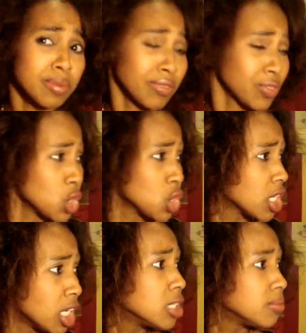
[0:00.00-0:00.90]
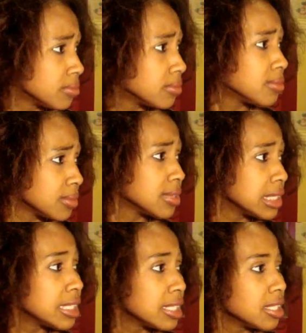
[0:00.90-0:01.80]
It's my first time.
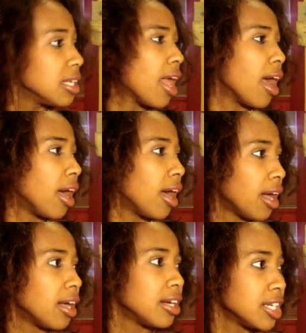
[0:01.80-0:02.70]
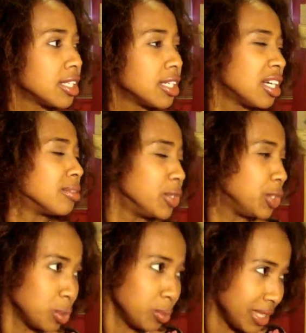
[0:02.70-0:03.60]
Yeah,
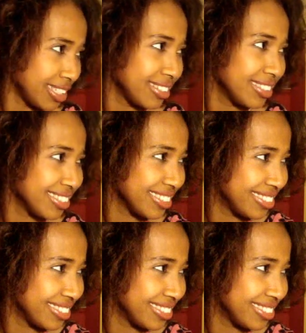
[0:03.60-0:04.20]
I'm newbie.